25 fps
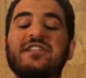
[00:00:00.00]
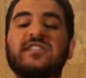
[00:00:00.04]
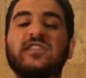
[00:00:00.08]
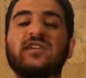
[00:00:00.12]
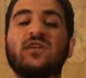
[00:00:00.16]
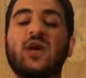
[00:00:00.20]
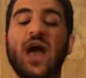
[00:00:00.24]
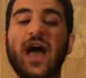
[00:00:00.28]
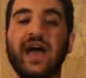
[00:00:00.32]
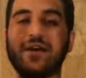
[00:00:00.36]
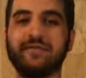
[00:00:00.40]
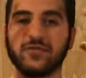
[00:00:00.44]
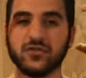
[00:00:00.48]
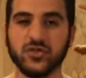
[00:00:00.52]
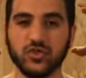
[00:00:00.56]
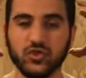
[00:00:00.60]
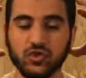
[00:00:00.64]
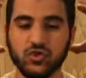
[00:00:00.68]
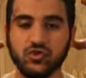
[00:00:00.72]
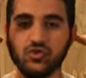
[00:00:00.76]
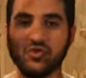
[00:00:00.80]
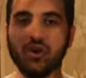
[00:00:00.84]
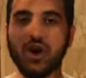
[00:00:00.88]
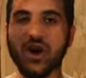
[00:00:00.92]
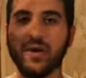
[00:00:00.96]
to have
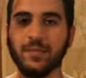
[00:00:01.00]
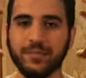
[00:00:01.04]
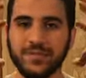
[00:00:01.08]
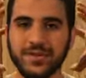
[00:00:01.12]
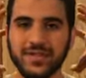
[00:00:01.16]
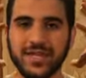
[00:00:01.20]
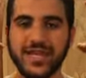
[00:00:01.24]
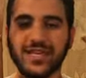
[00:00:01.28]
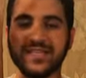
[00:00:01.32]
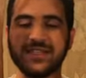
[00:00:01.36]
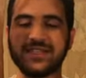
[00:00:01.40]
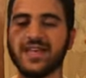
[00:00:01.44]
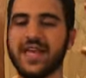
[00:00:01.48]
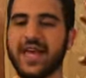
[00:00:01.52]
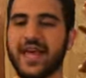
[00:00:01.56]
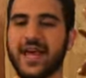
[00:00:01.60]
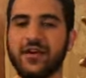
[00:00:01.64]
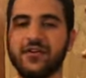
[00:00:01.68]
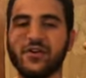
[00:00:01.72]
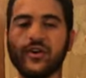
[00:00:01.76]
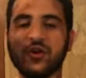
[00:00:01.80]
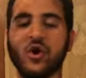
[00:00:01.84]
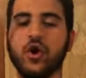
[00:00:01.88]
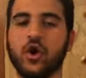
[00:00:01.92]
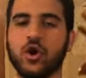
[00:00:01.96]
scrubbed his hair
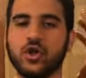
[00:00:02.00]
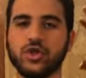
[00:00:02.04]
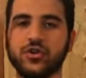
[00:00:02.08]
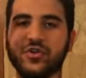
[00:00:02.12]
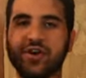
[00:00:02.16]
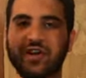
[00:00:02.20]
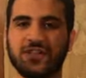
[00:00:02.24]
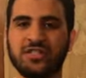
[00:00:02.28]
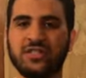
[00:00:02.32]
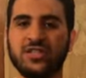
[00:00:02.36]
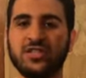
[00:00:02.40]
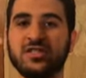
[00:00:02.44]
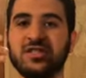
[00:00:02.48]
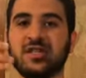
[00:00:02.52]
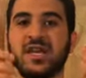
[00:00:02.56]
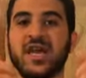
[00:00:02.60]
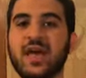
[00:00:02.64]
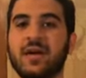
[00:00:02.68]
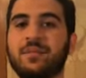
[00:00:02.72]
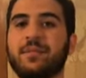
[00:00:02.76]
in all directions.